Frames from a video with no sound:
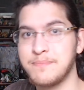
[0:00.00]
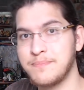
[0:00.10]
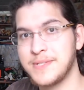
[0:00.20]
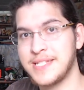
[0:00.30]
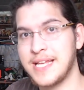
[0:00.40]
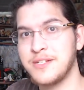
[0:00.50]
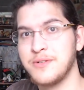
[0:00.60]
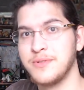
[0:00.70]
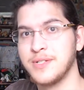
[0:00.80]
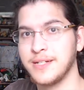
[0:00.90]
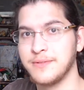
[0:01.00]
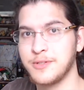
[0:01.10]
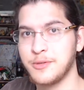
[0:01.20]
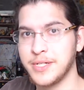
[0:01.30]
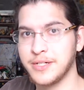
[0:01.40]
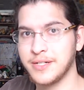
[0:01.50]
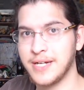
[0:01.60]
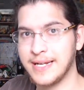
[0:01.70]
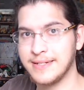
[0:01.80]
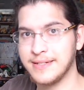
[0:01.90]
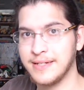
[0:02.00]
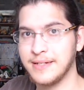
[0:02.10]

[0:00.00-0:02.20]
stay tuned on Twitter and